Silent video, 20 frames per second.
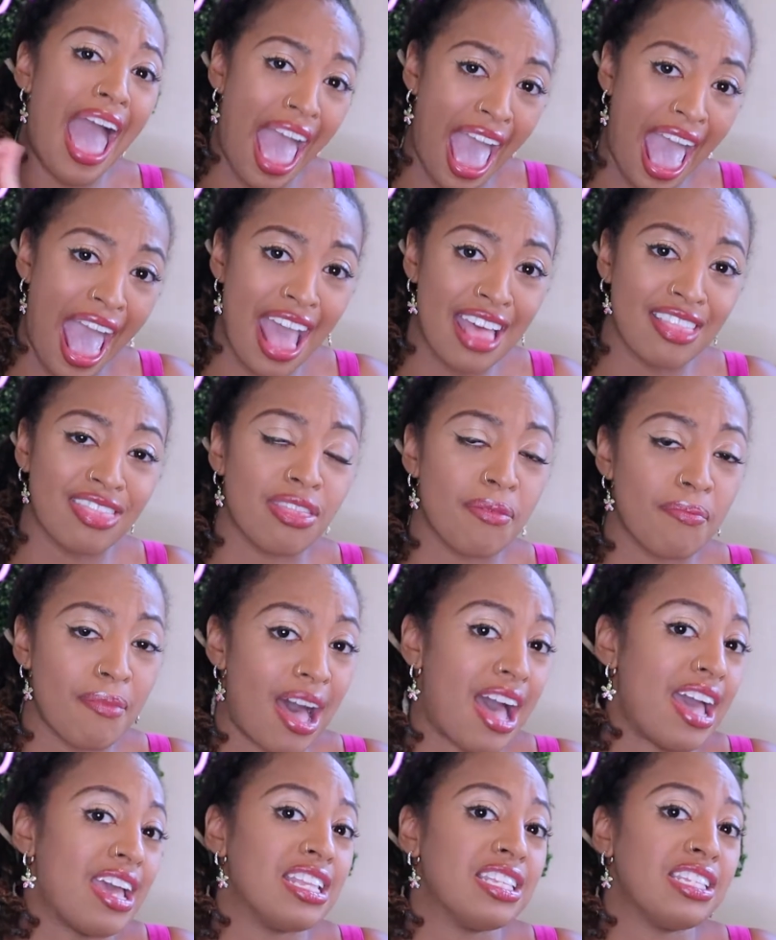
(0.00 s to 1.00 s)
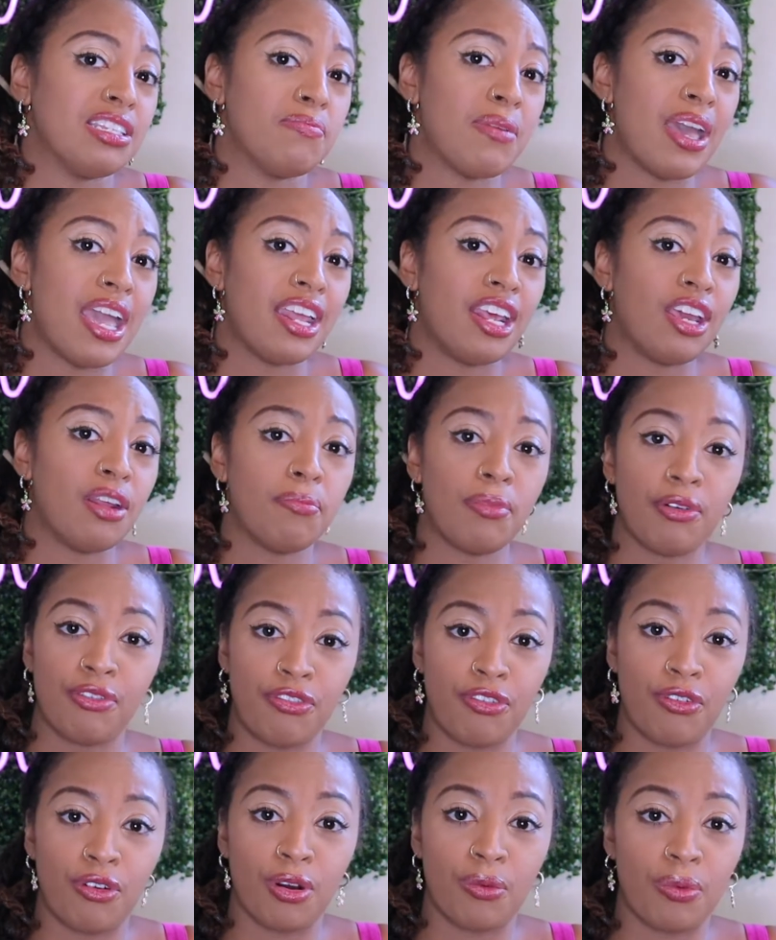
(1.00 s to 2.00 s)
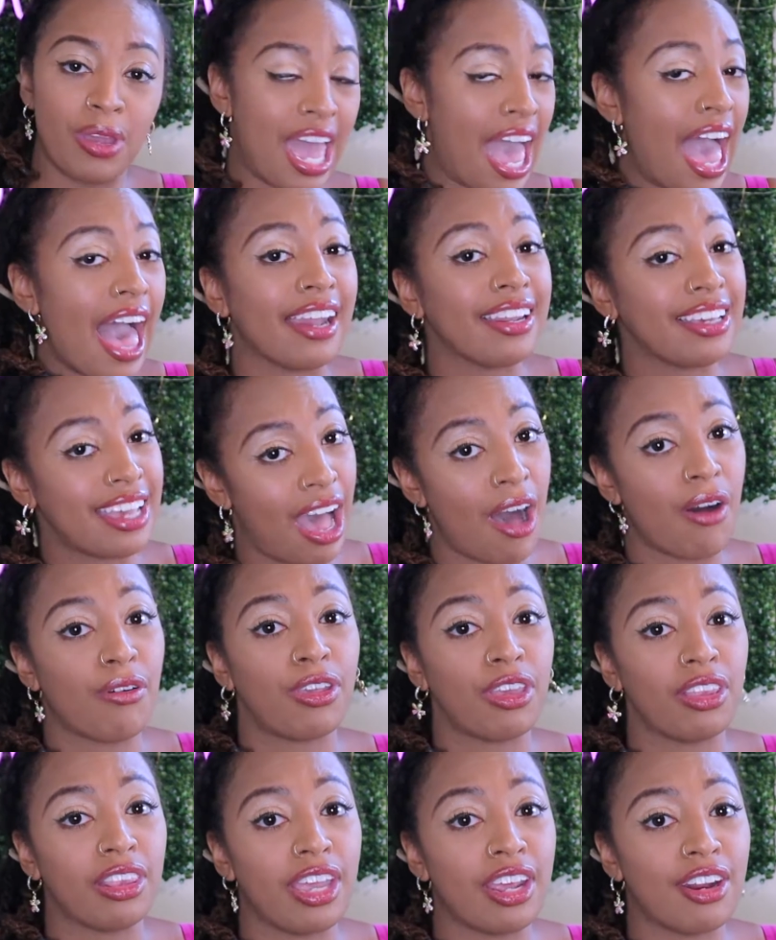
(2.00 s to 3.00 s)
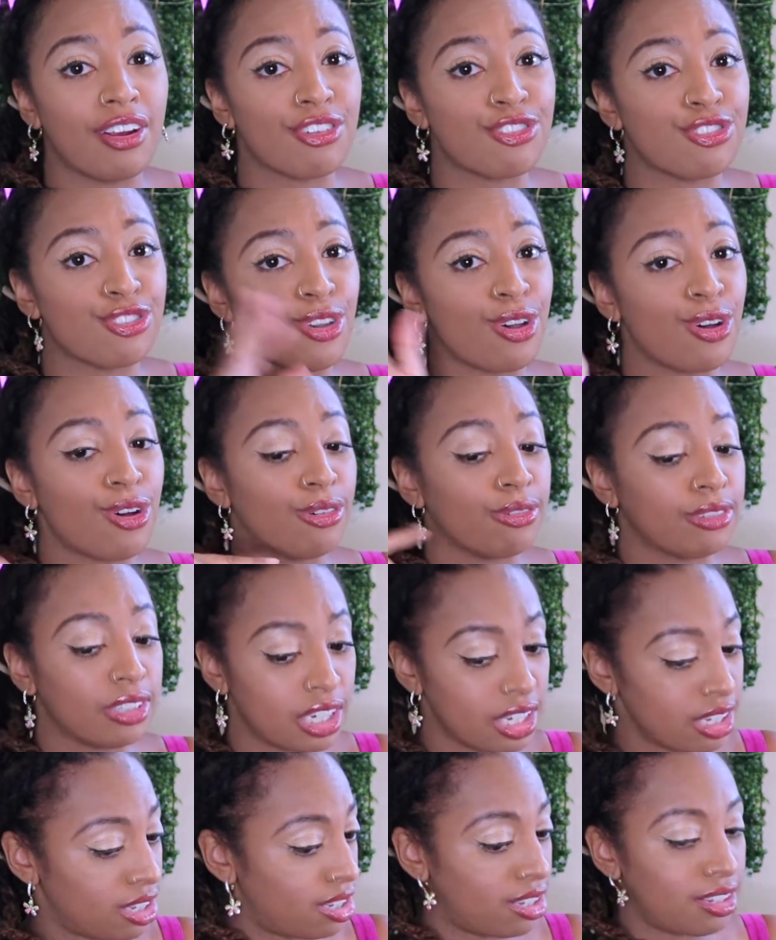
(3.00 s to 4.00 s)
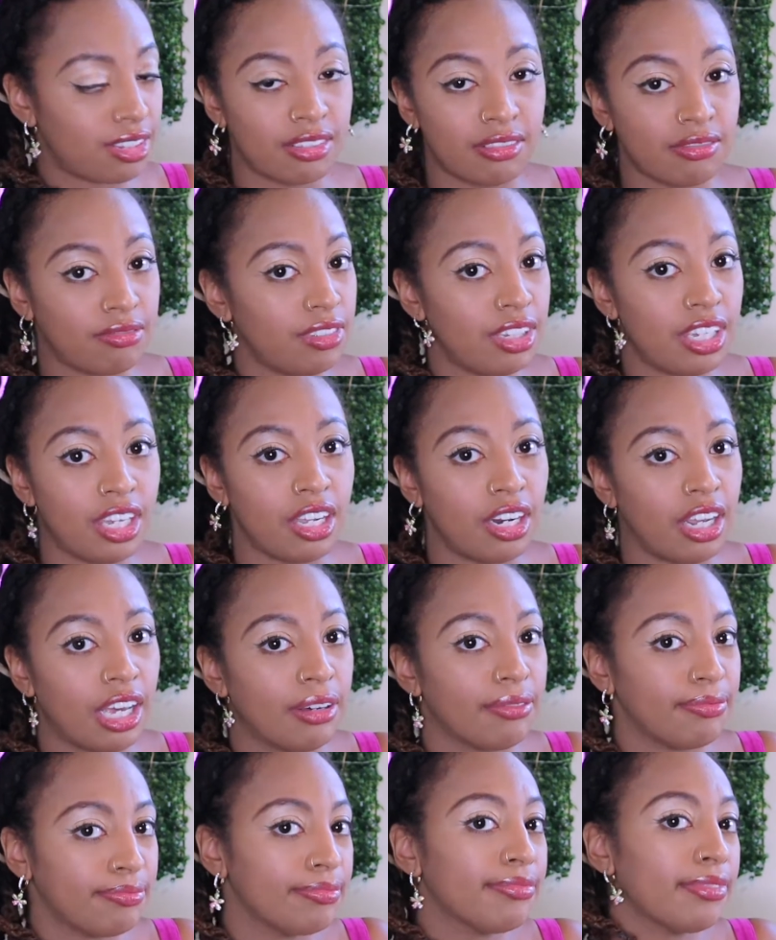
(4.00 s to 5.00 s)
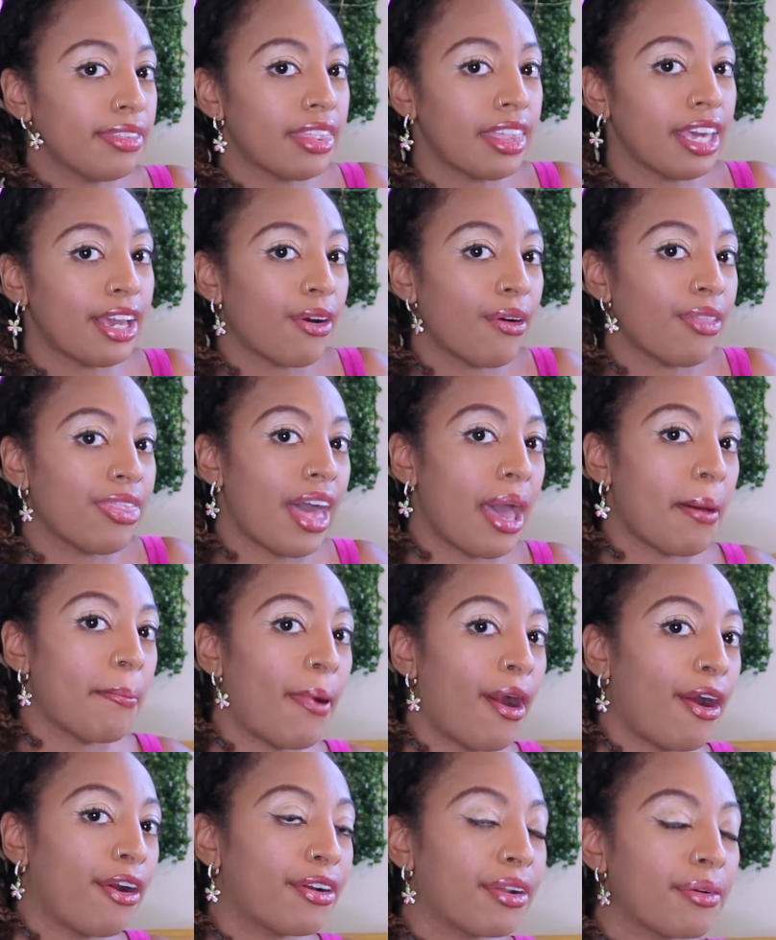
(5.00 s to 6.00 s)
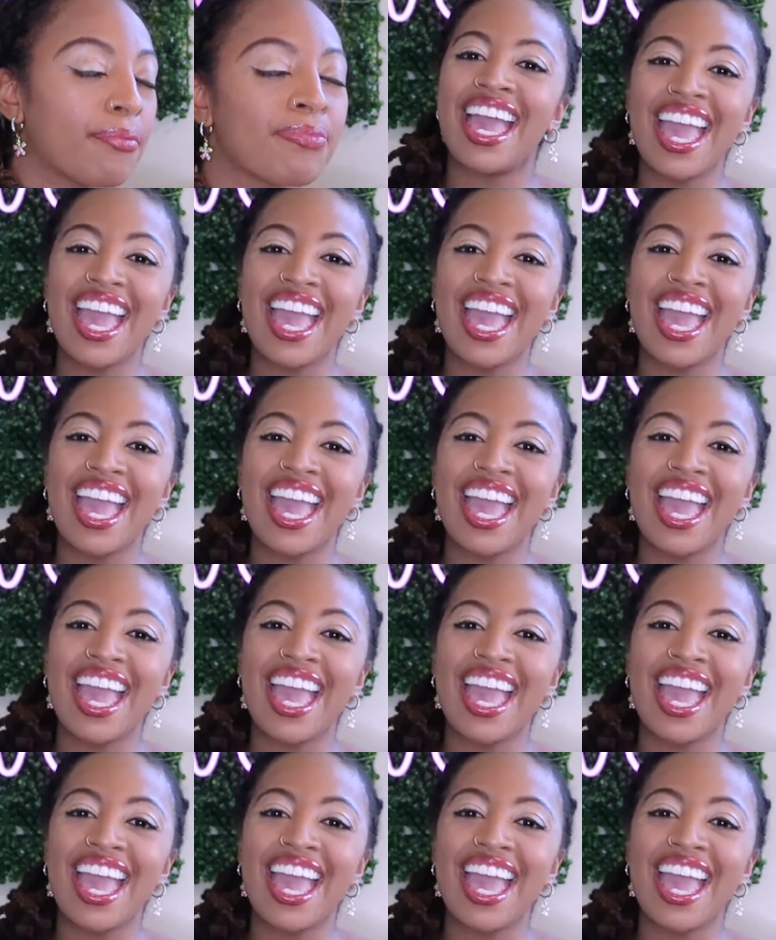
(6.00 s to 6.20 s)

And the Mayans made it before we had calculators, so just, think on that part.